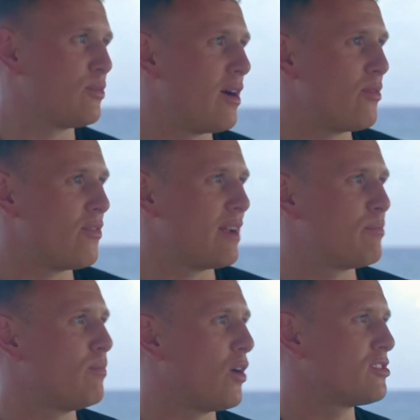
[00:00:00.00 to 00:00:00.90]
is where we've had
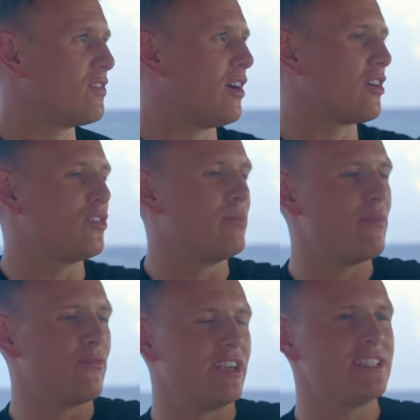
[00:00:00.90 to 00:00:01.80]
most of our good
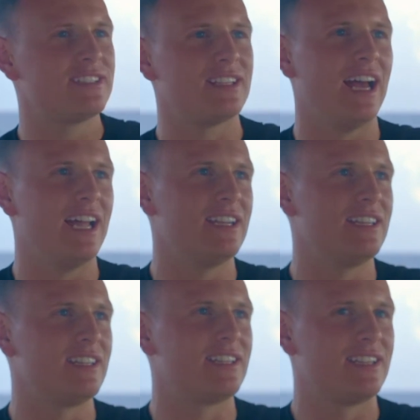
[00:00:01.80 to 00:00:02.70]
memories
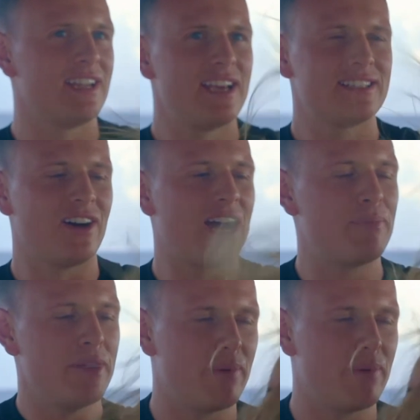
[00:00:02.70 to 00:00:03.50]
and it's our happy